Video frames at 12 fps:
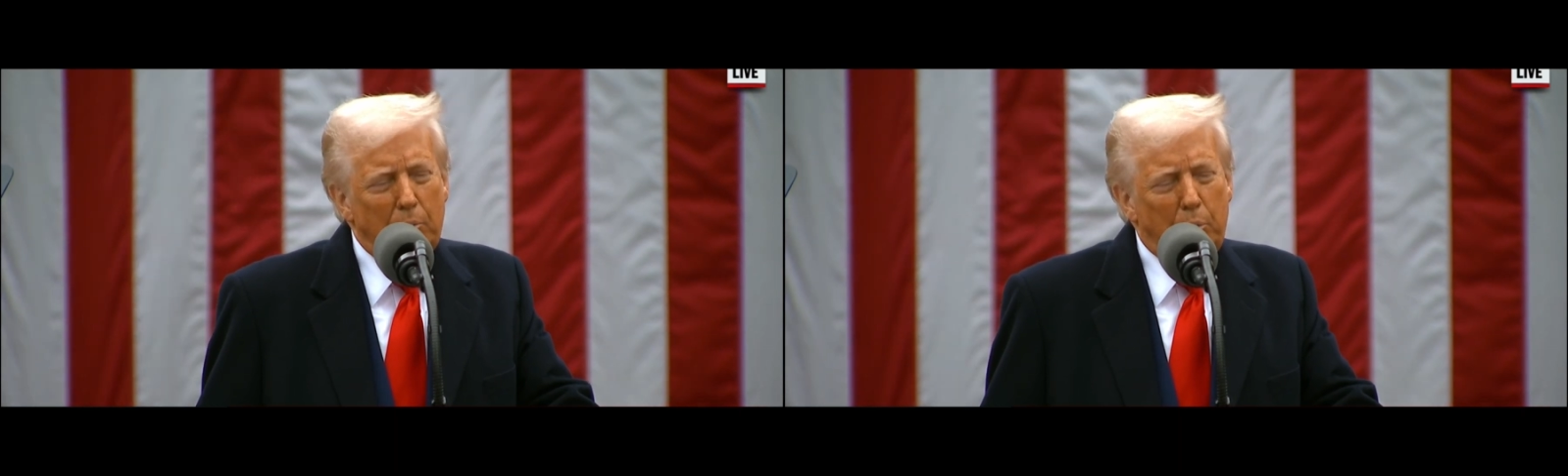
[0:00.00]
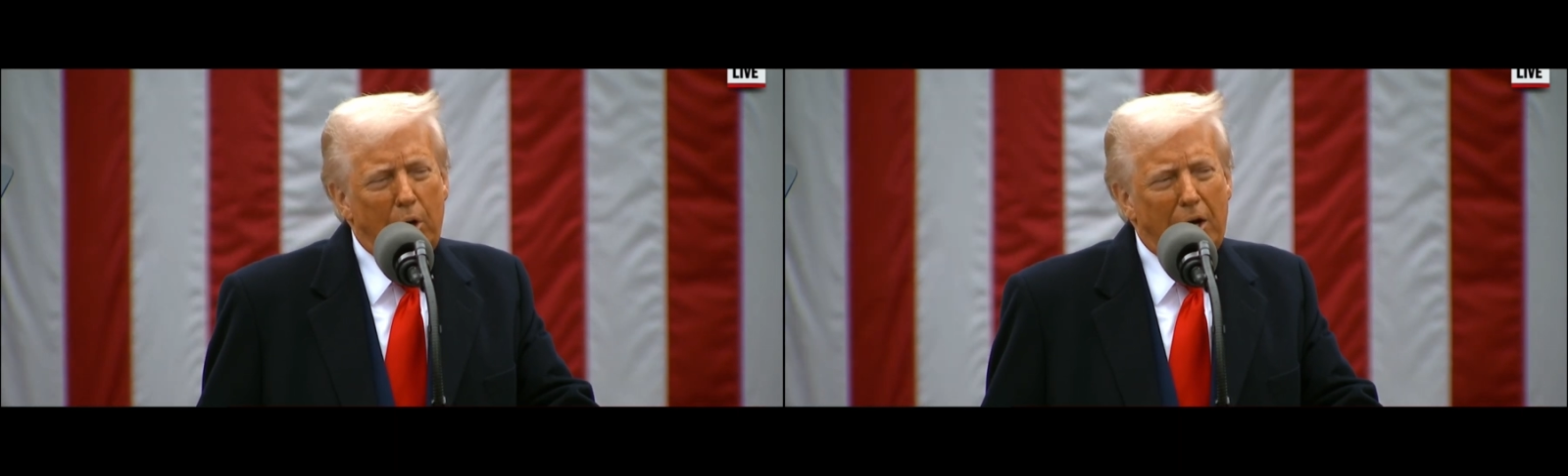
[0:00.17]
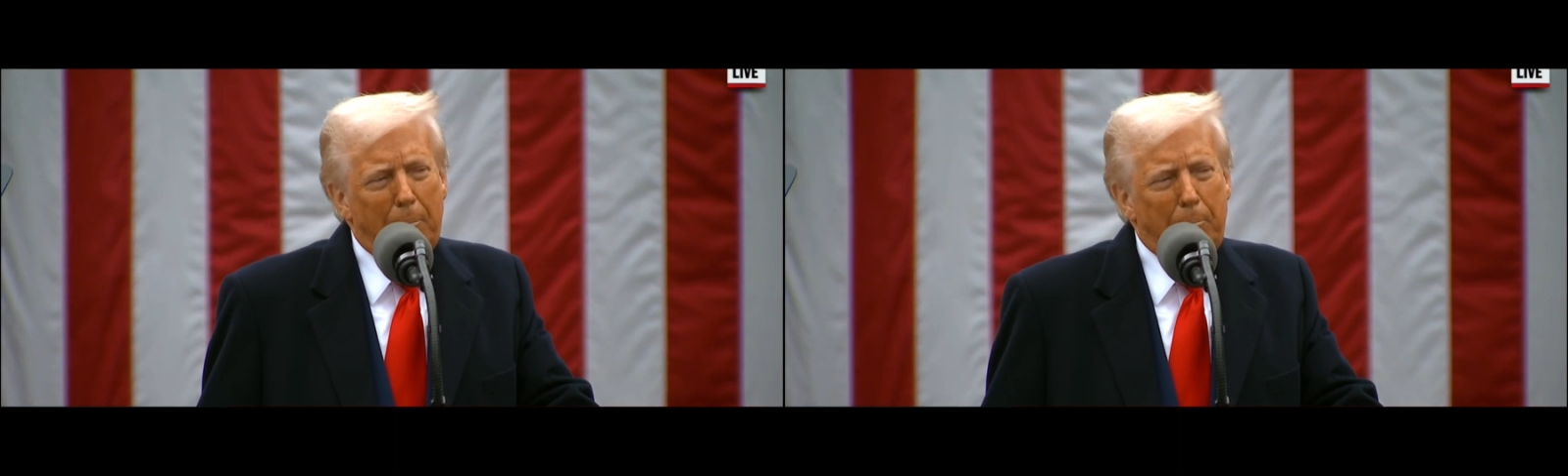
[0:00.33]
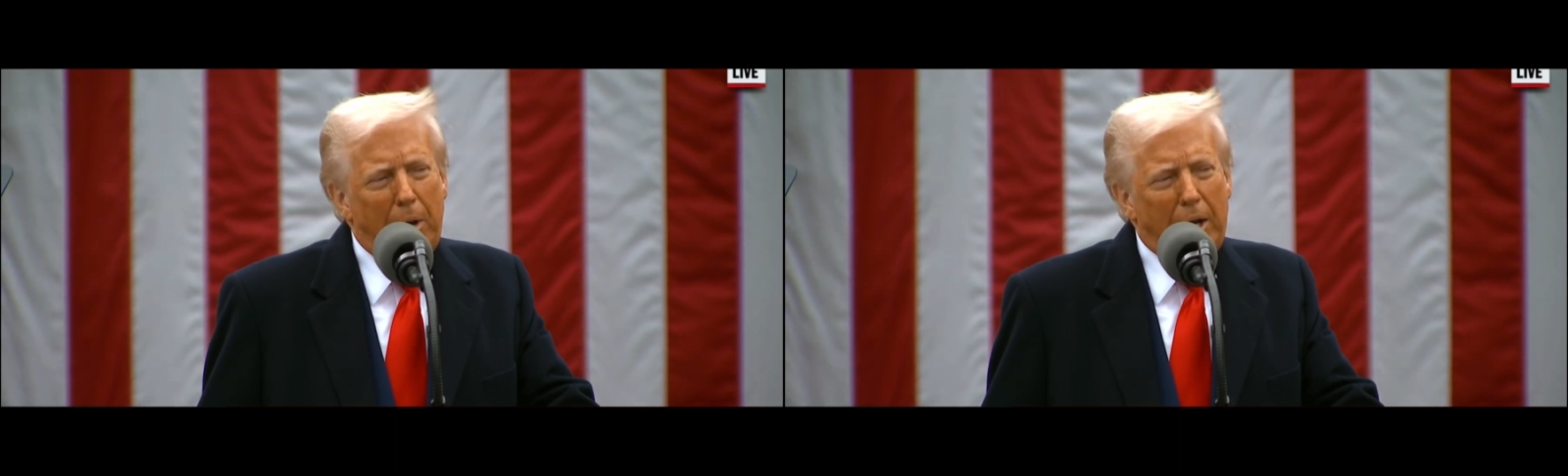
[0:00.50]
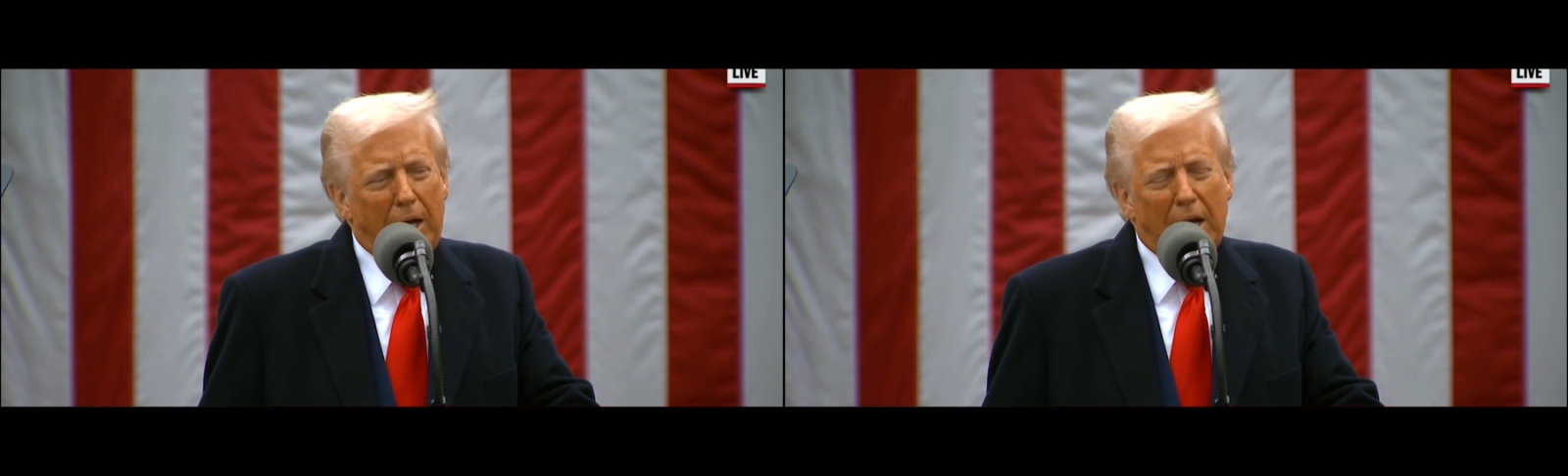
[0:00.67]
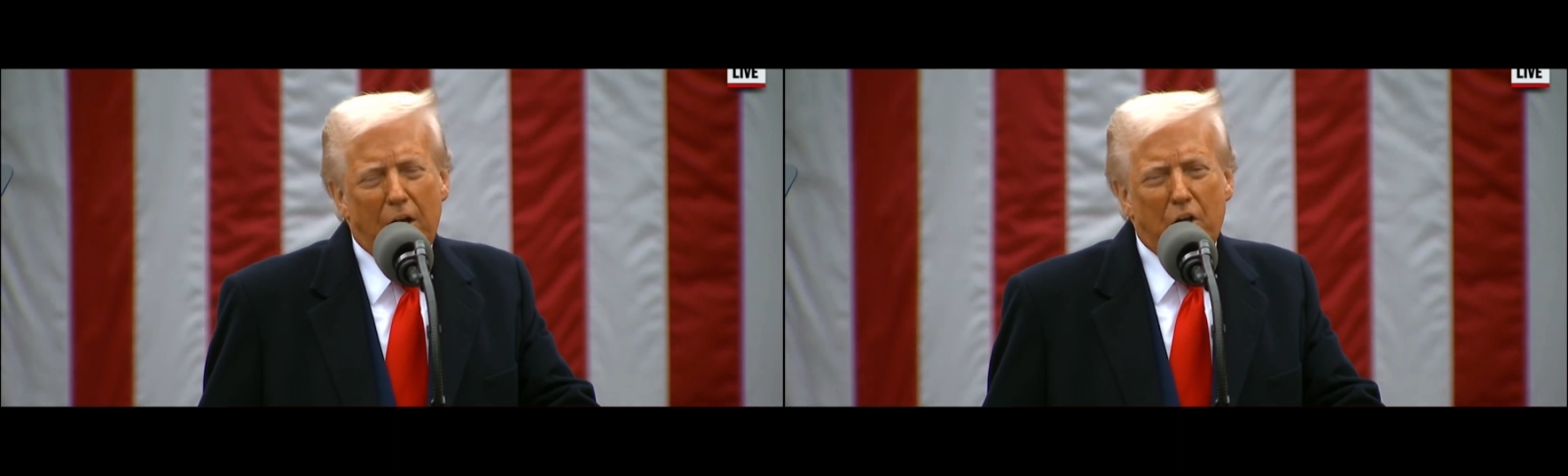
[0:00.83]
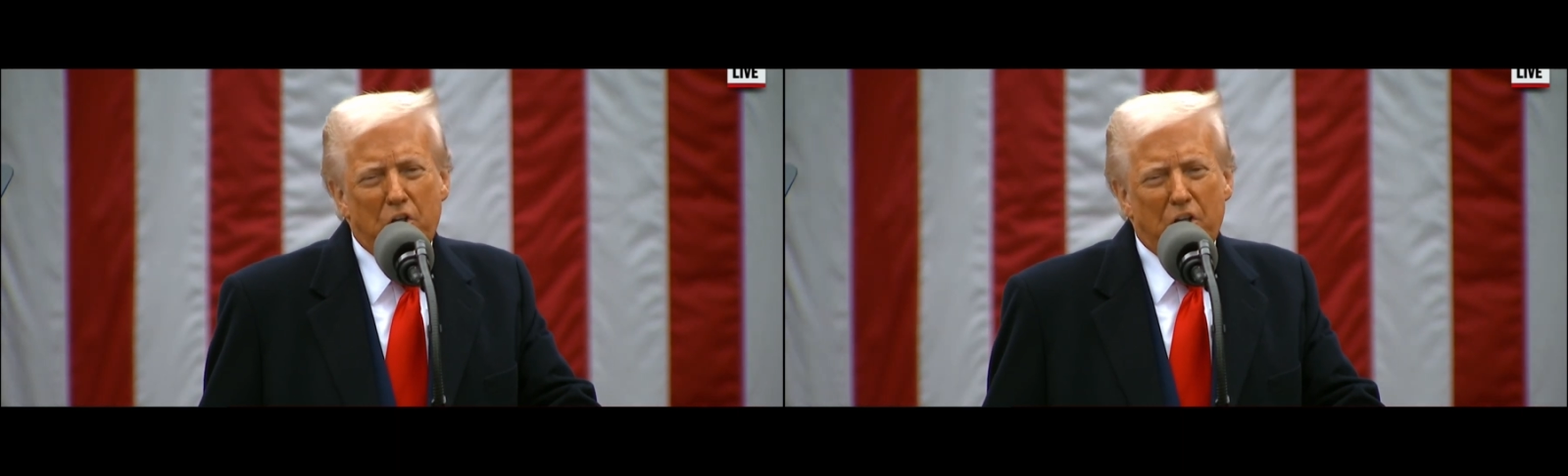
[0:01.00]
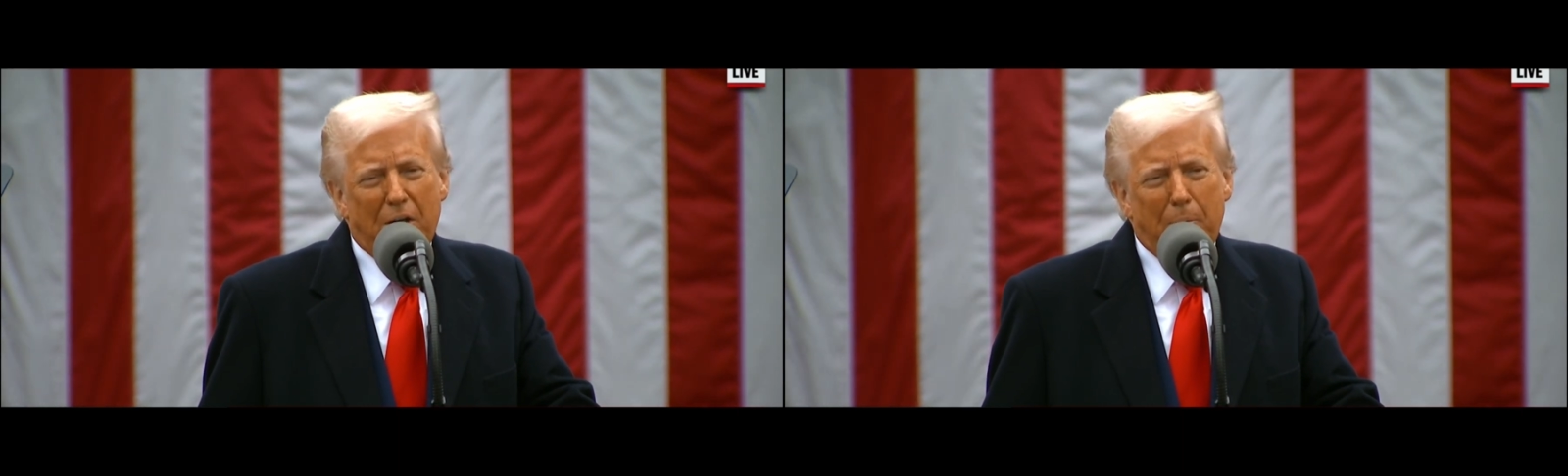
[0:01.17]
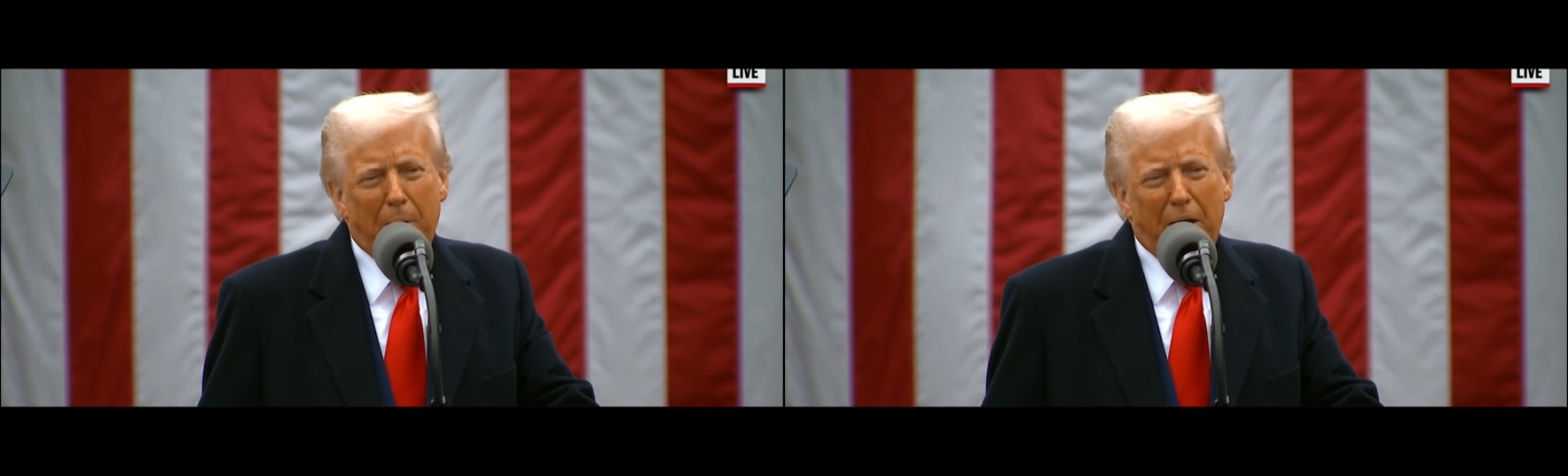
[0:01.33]
brought up by
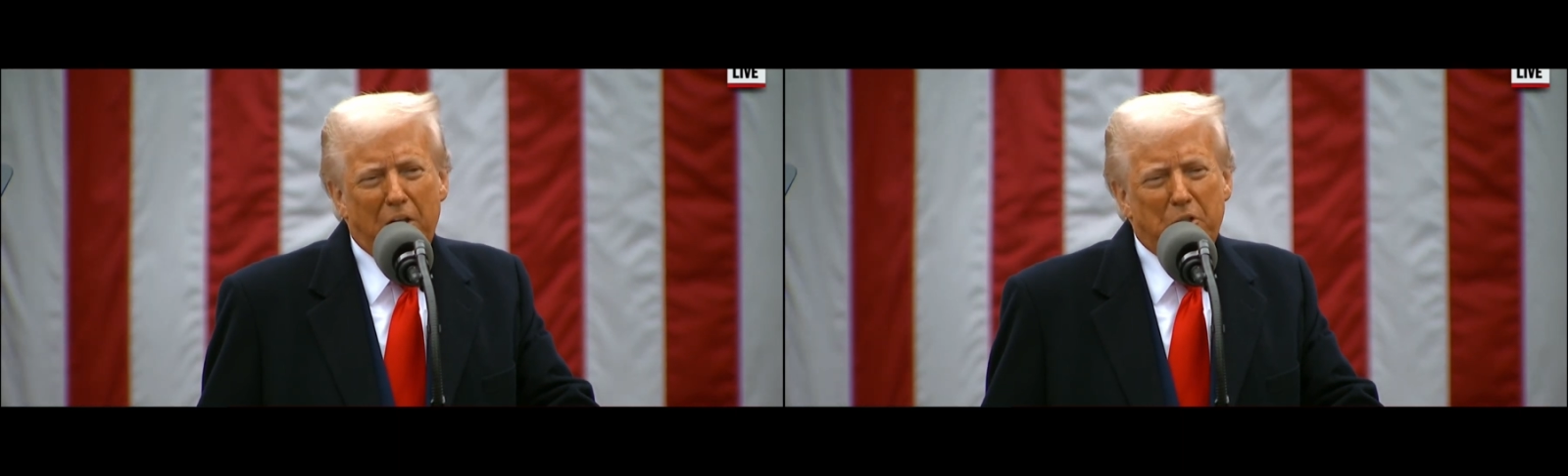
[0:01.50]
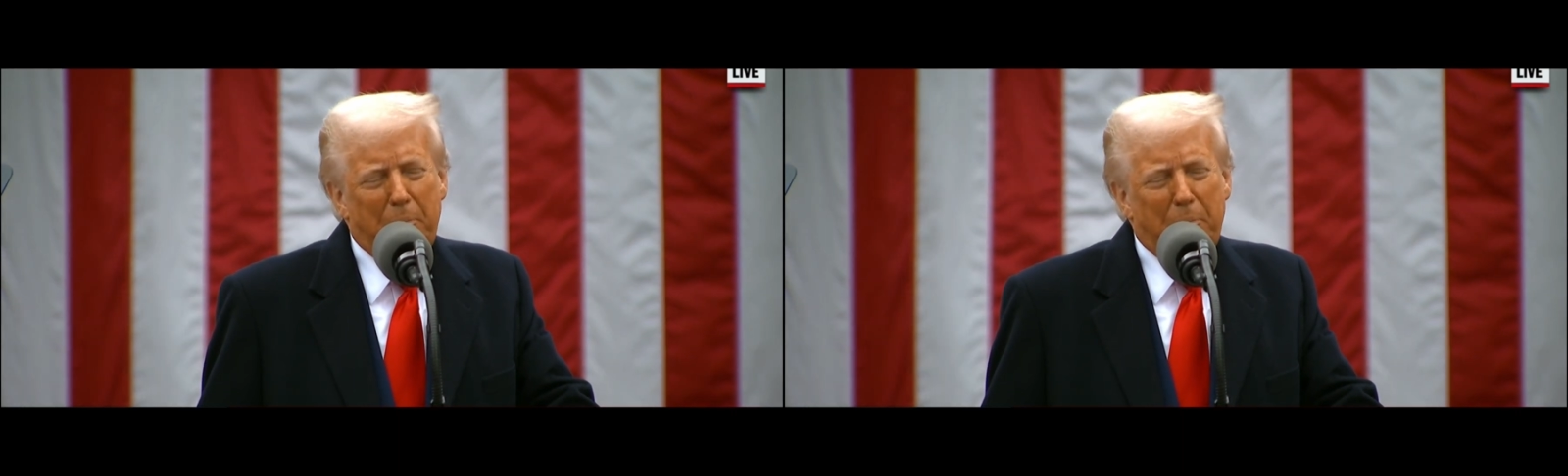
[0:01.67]
energy and bad